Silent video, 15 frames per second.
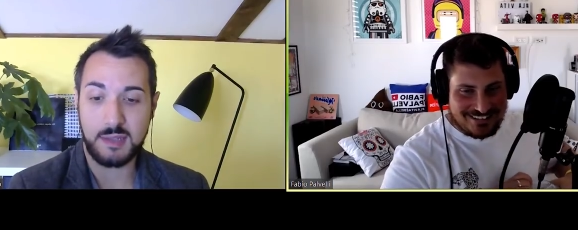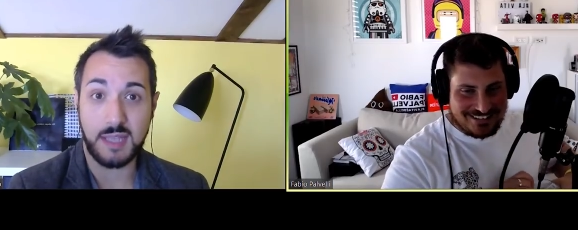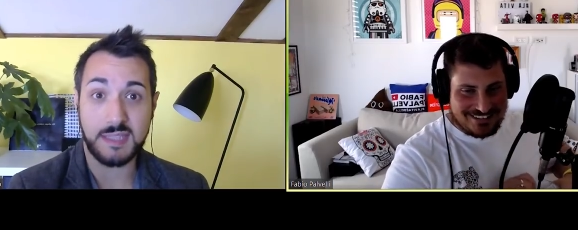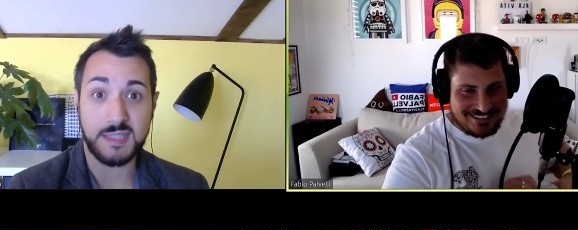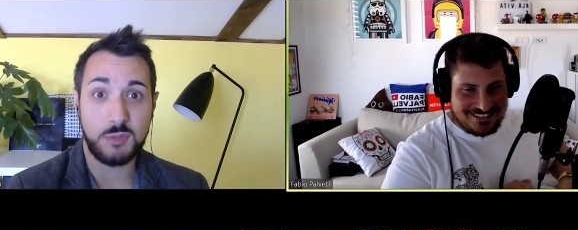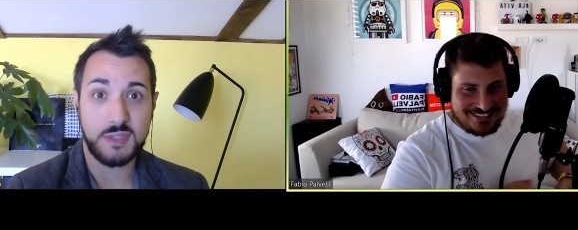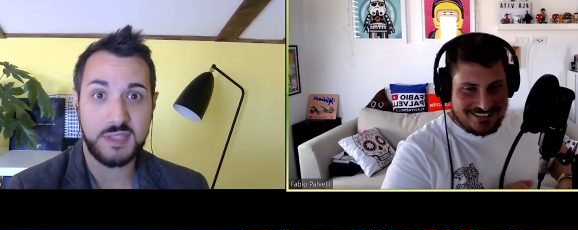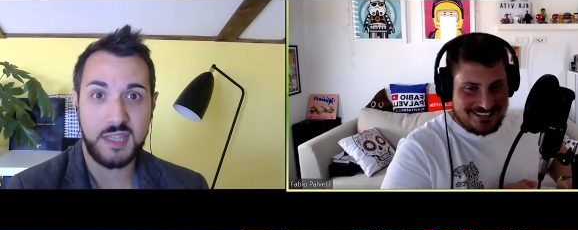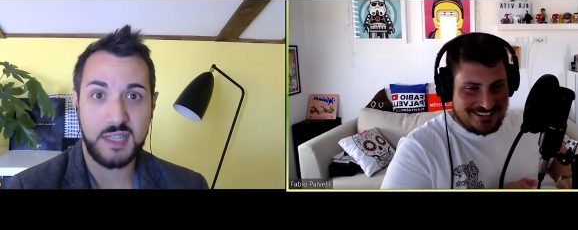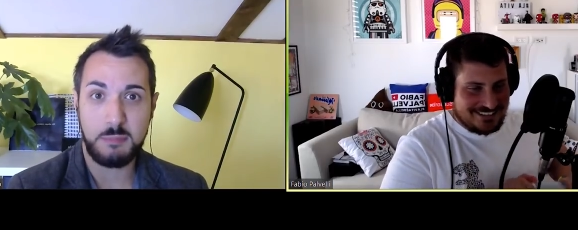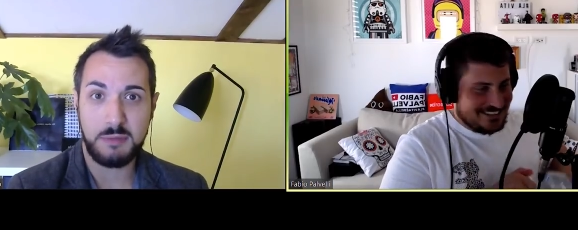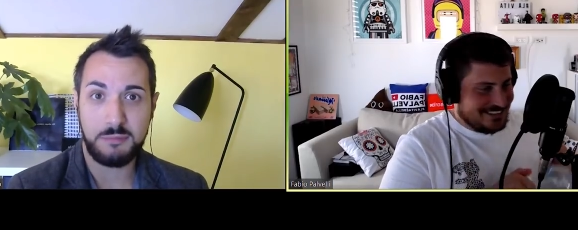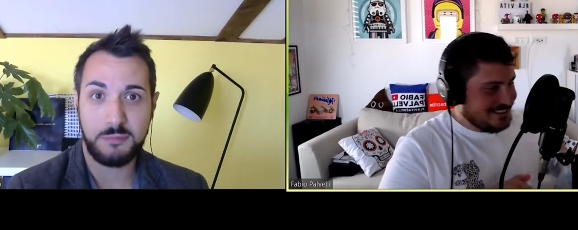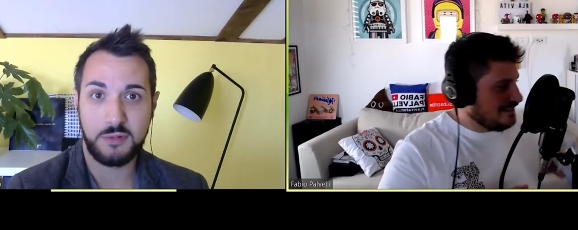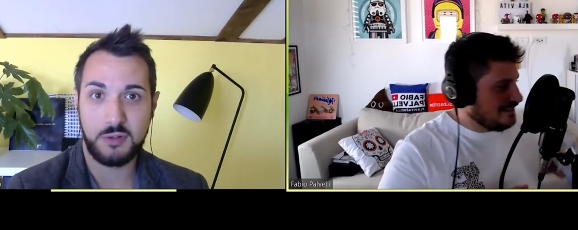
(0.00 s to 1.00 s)
Speaker 1: I was saying
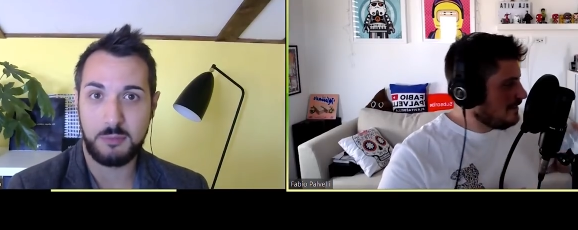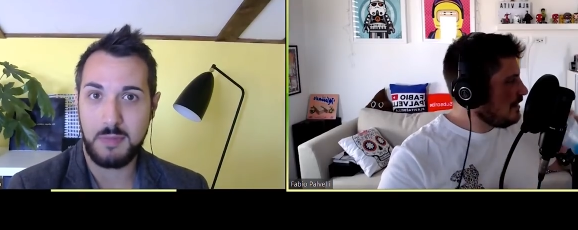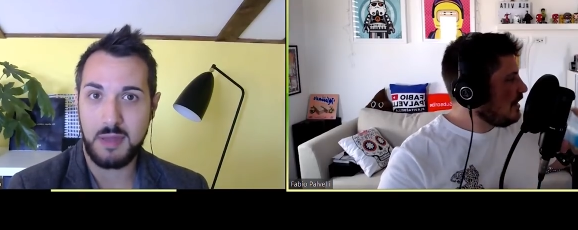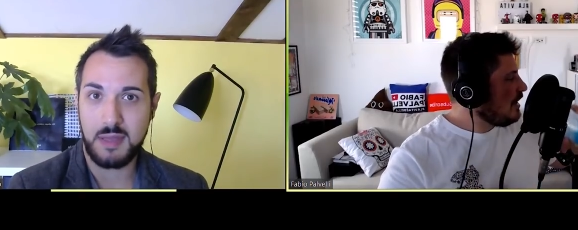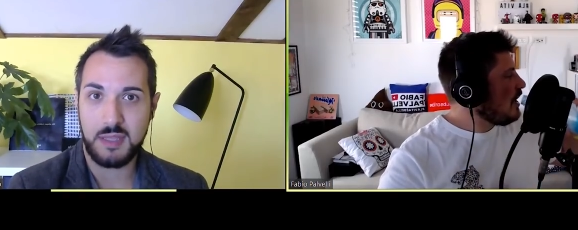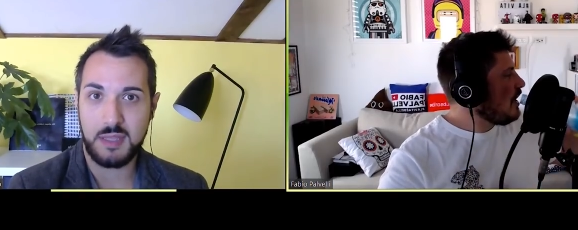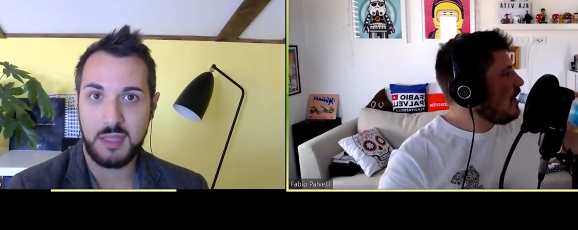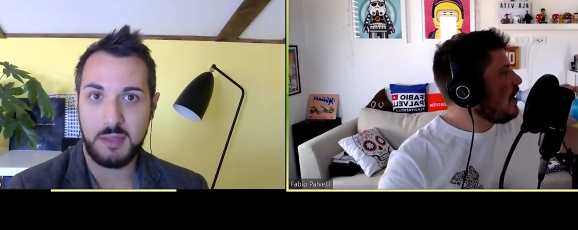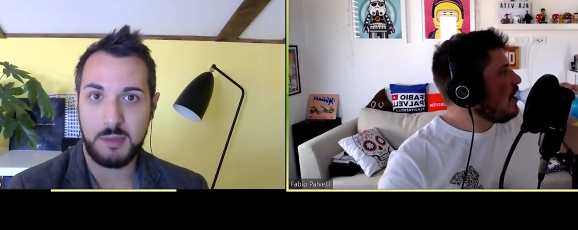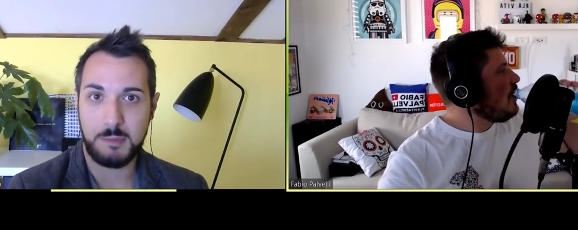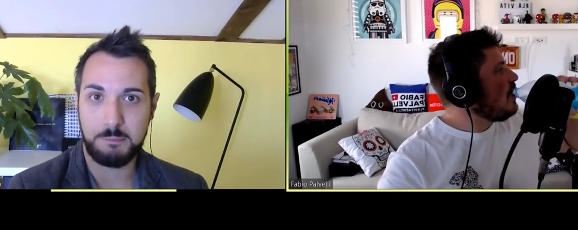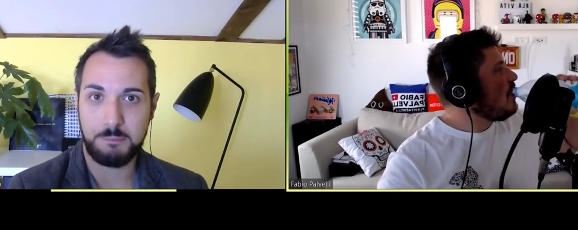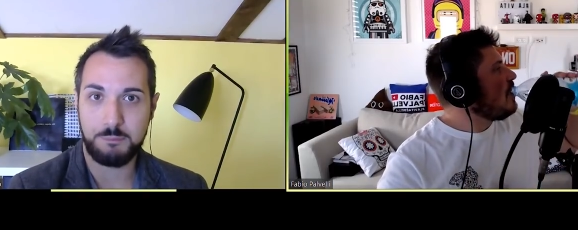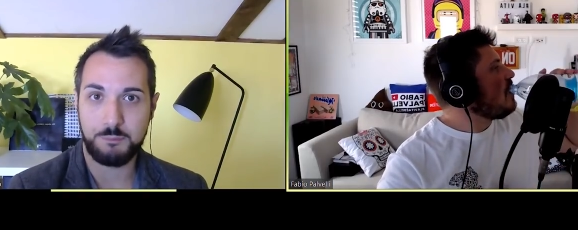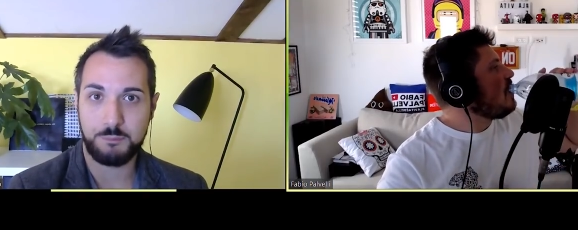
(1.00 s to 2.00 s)
before, my
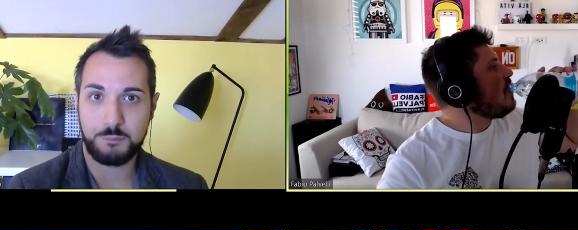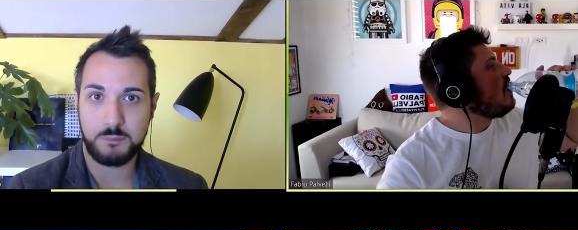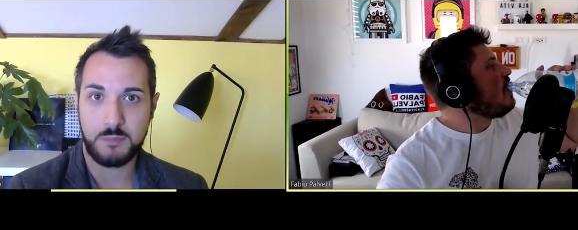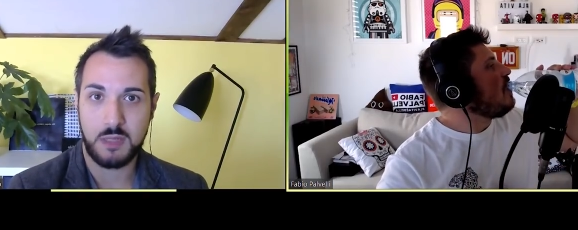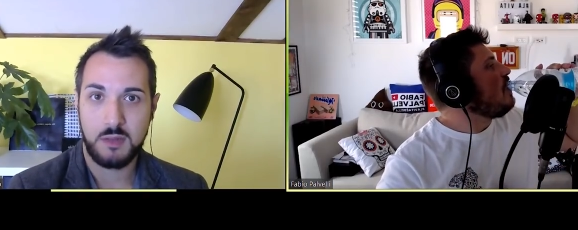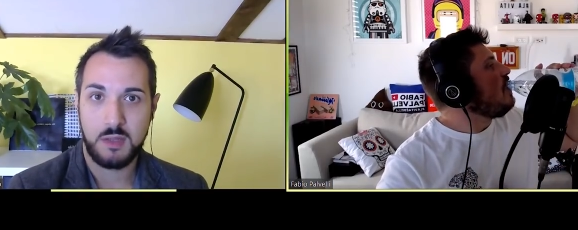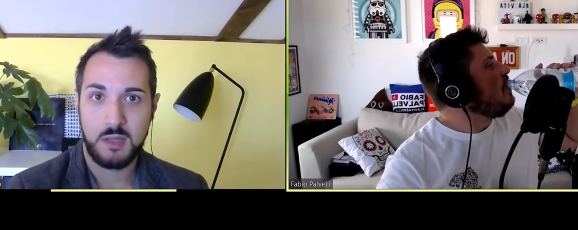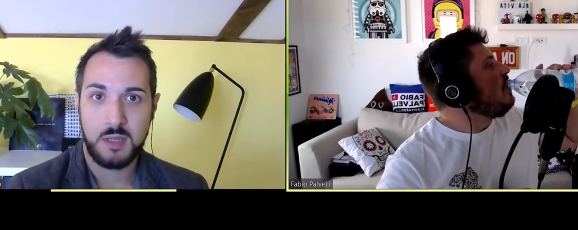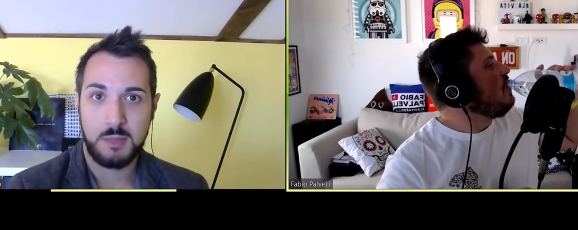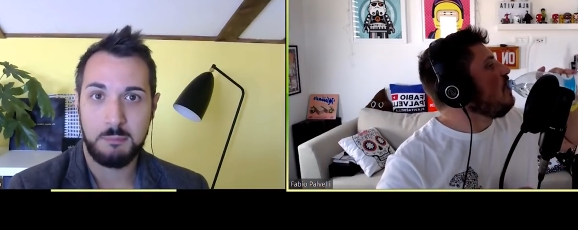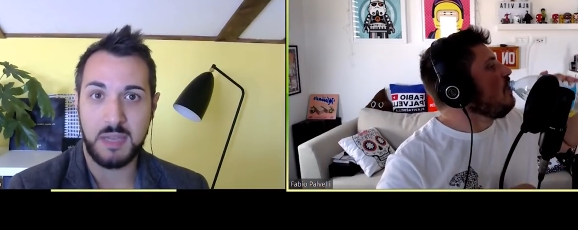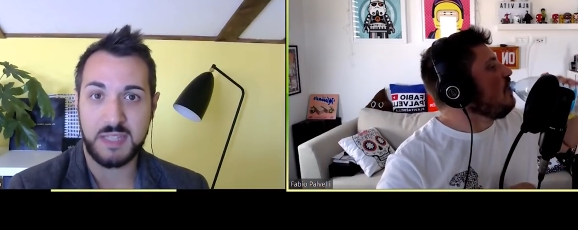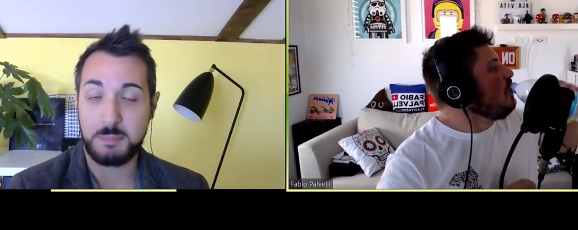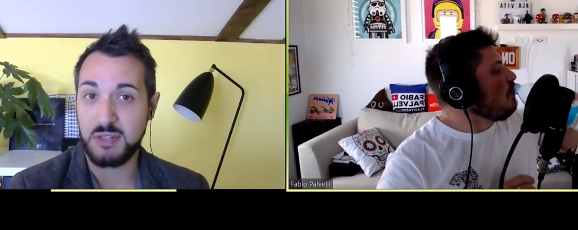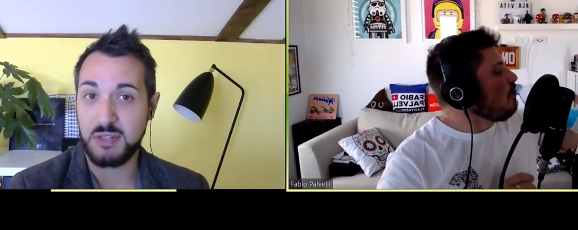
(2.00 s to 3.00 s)

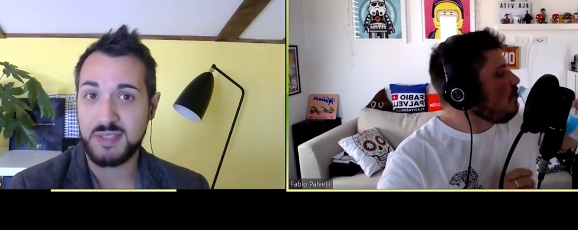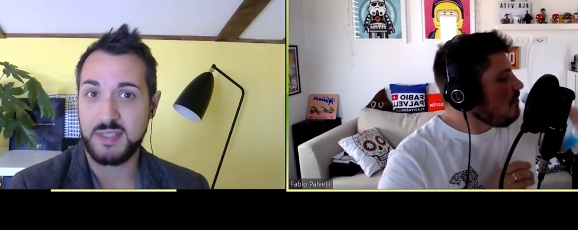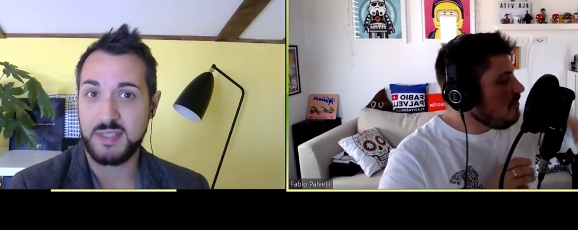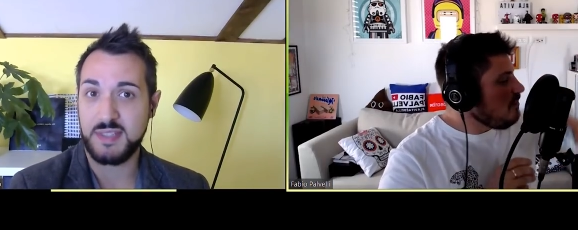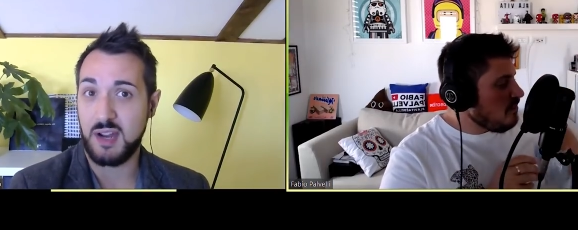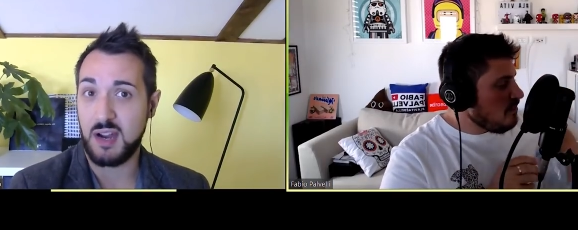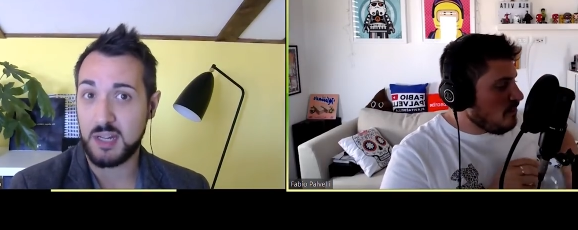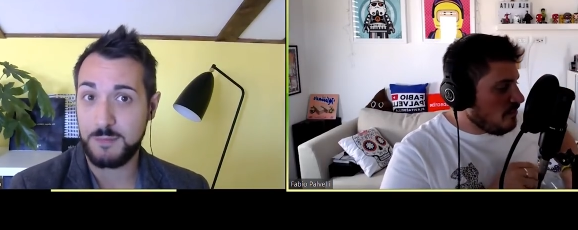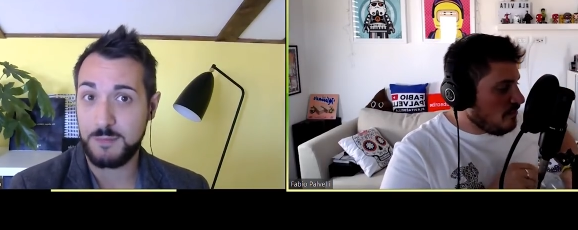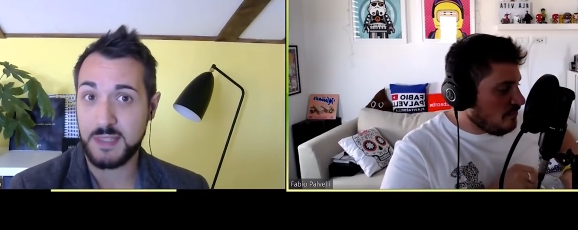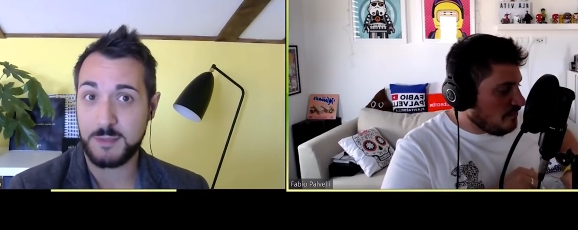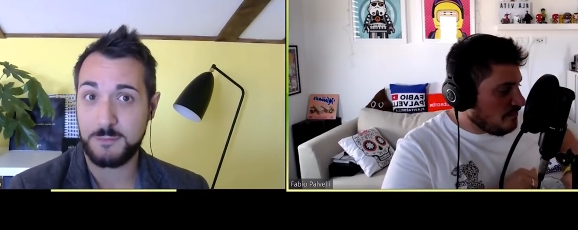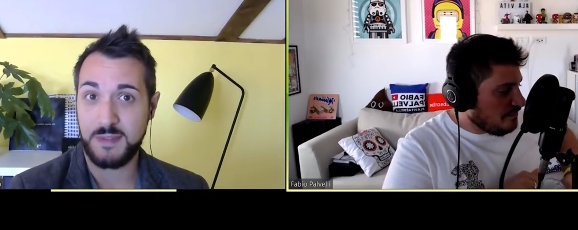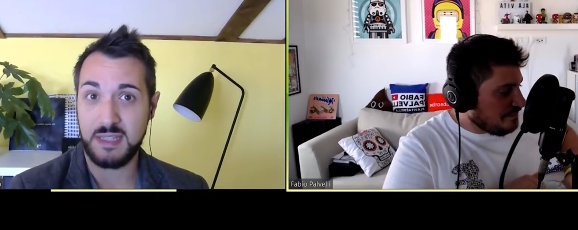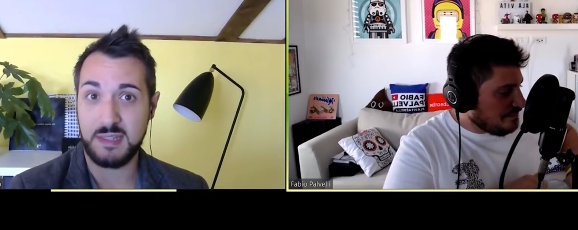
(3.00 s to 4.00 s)
experience in the archivist field